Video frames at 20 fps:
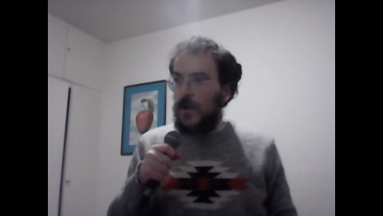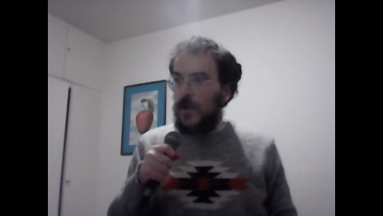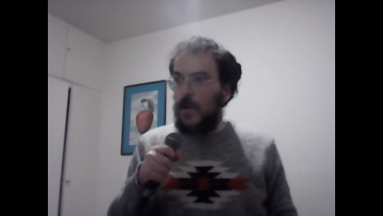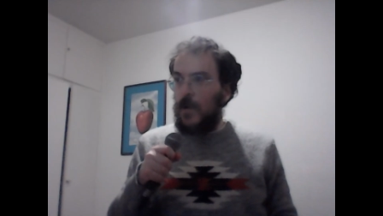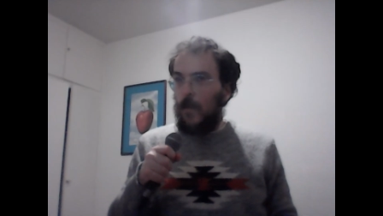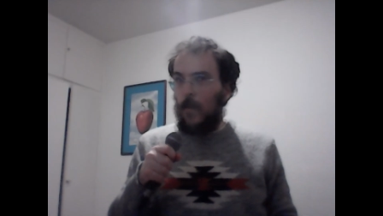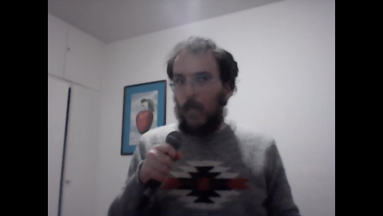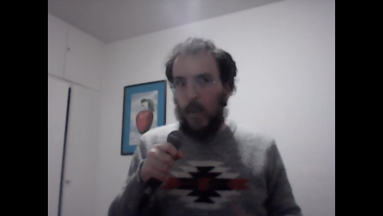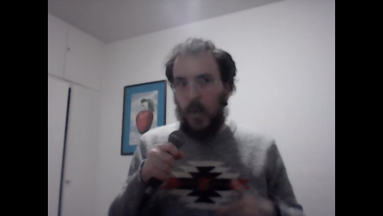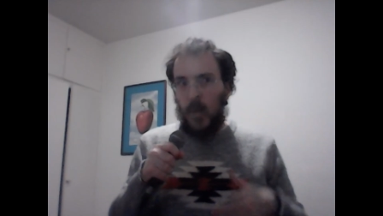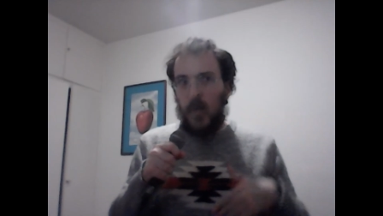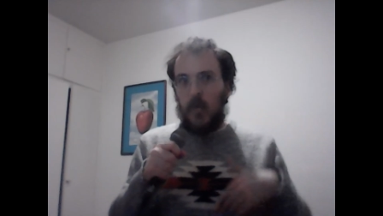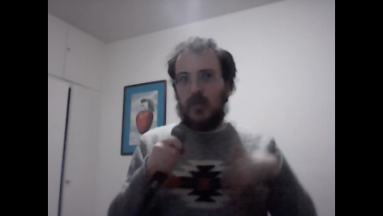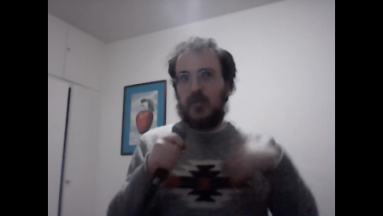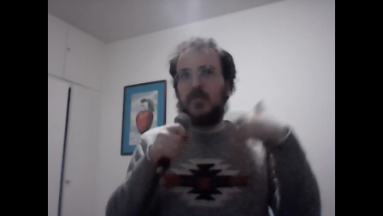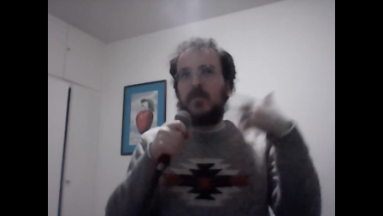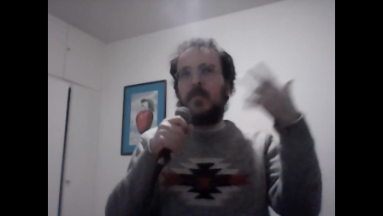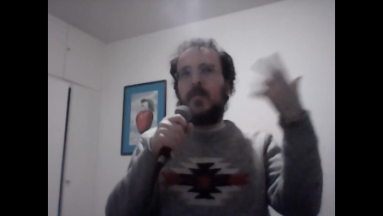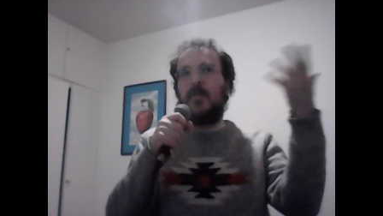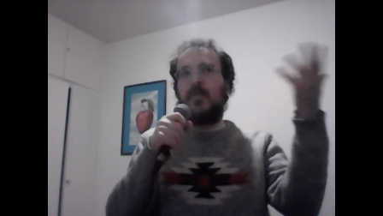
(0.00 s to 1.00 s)
more
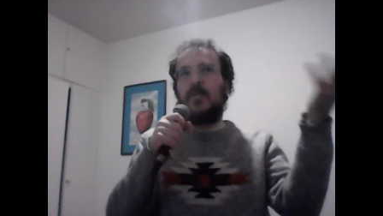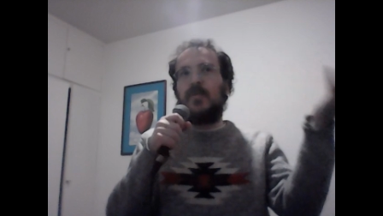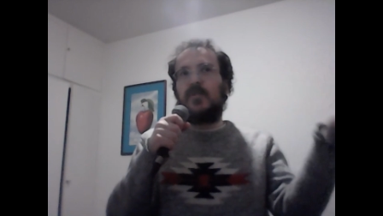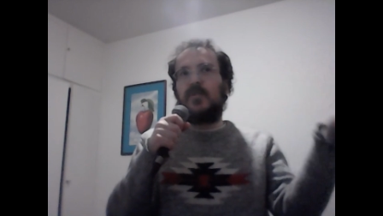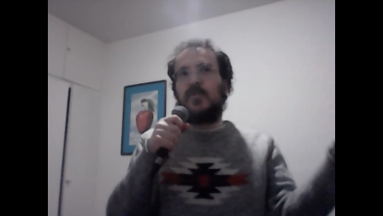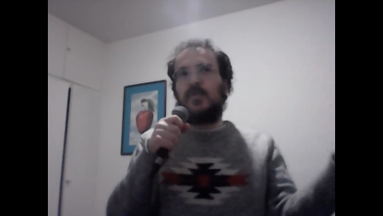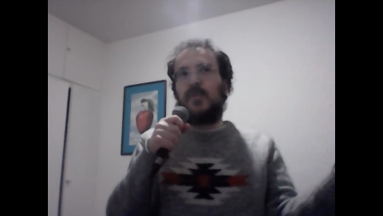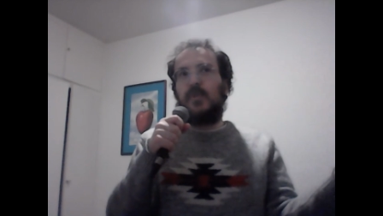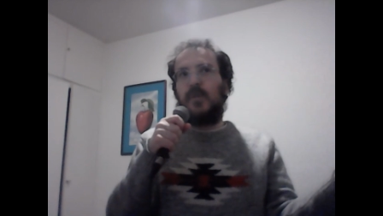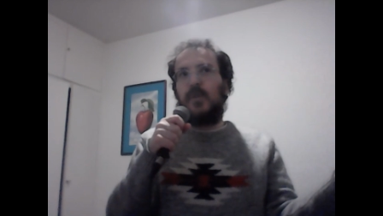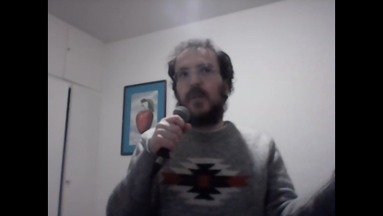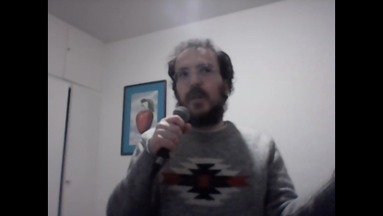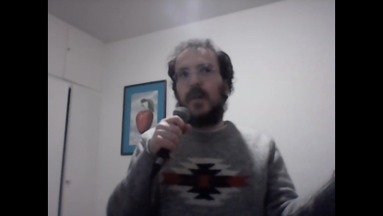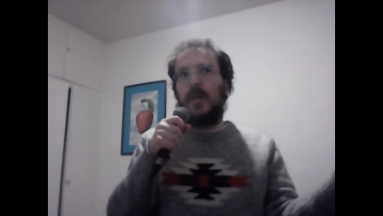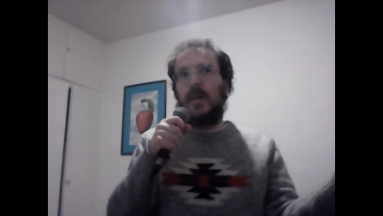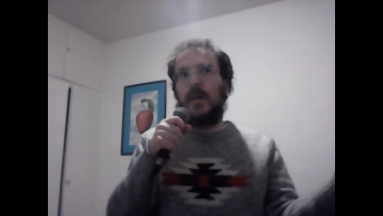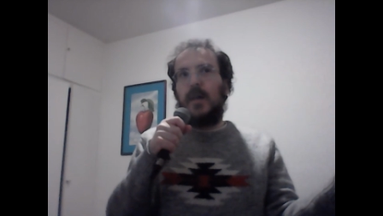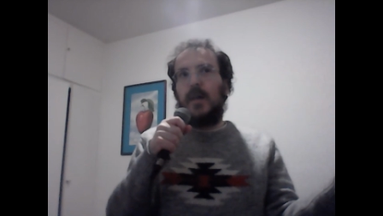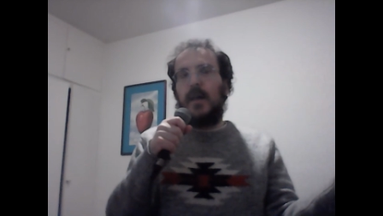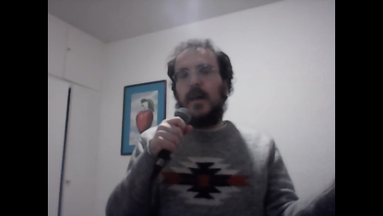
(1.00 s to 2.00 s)
spiritual,
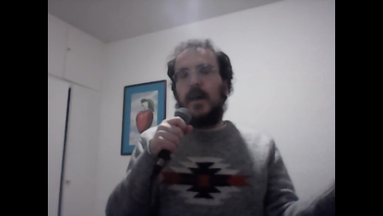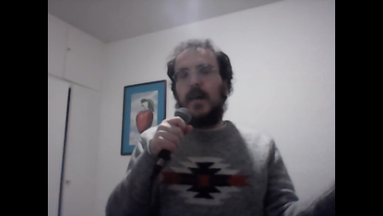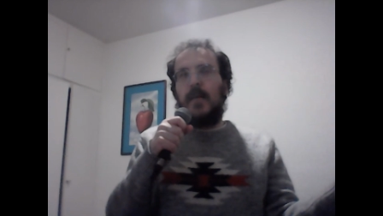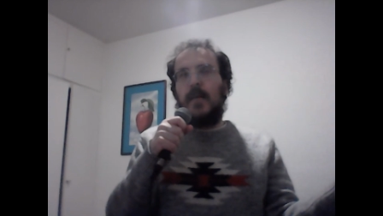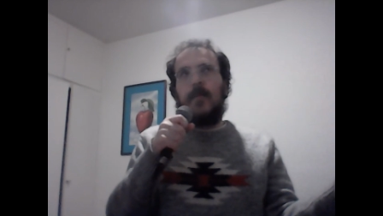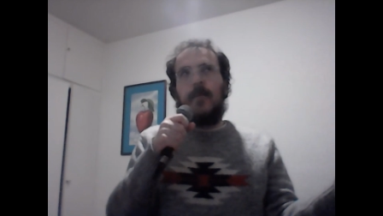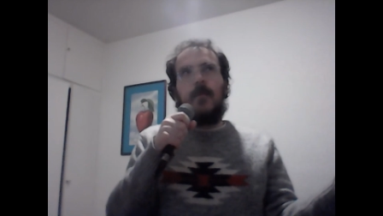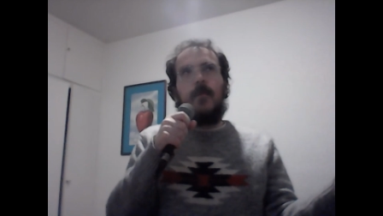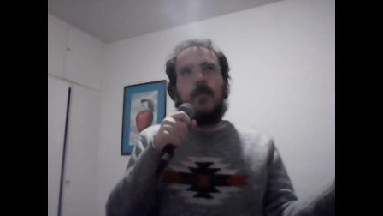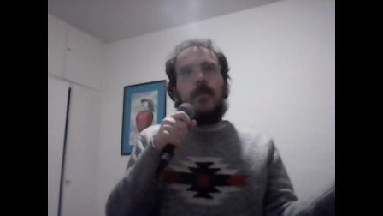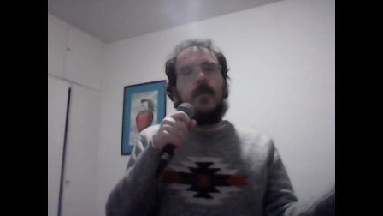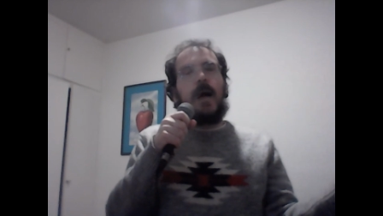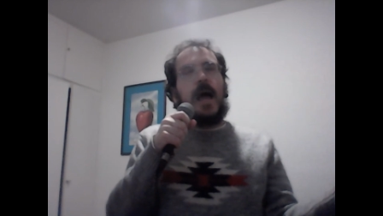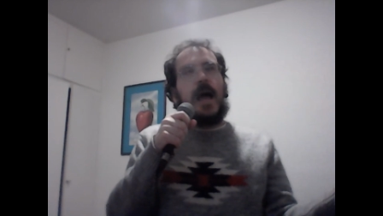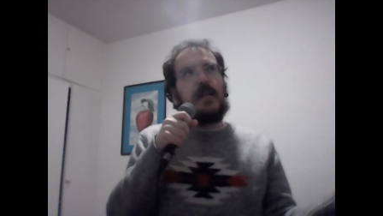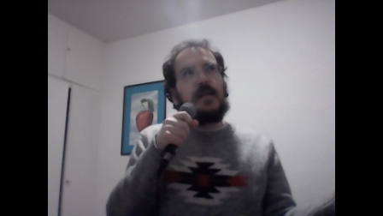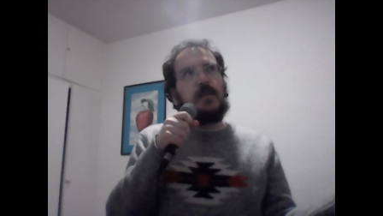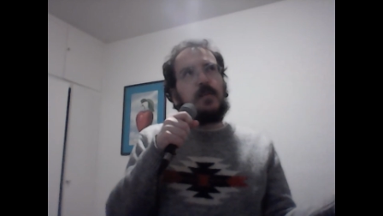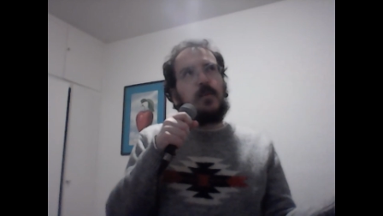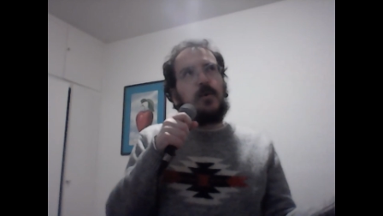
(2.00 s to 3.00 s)

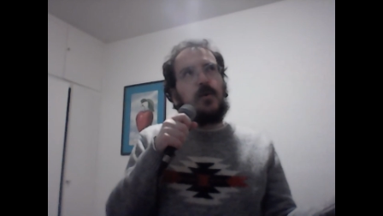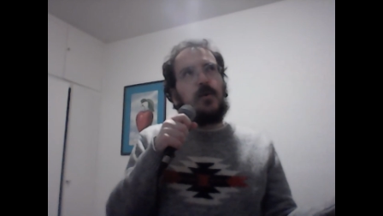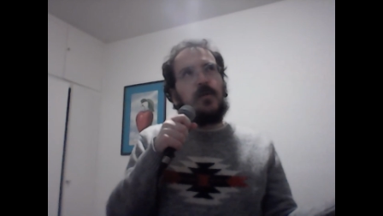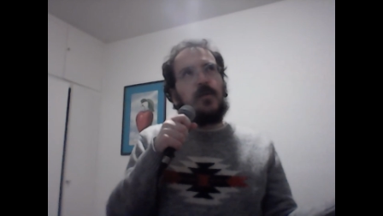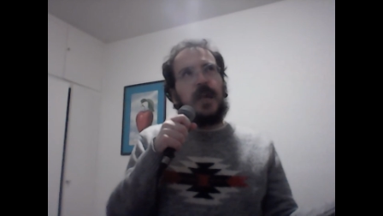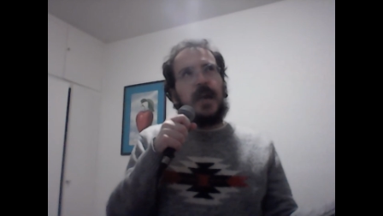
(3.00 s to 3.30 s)
has more of the